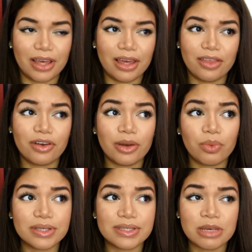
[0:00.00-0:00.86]
either it
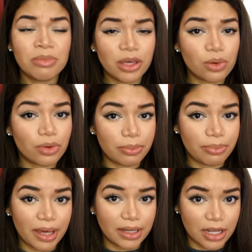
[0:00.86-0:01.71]
will seem like you weren't
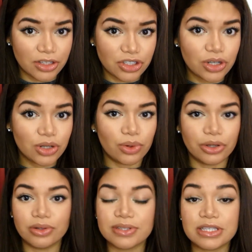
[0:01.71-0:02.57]
paying attention, or
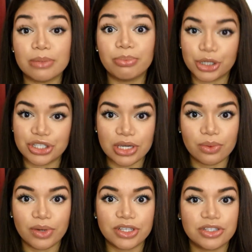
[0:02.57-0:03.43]
you'll seem
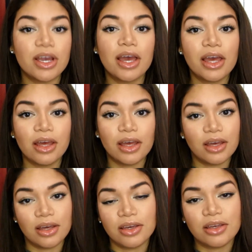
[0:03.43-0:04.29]
pushy, which,
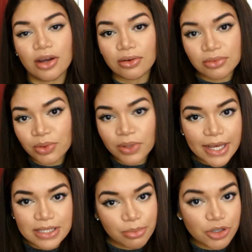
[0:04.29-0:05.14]
who
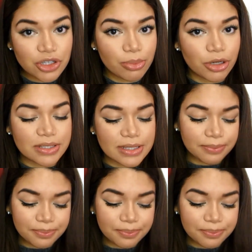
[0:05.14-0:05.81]
likes a pushy person?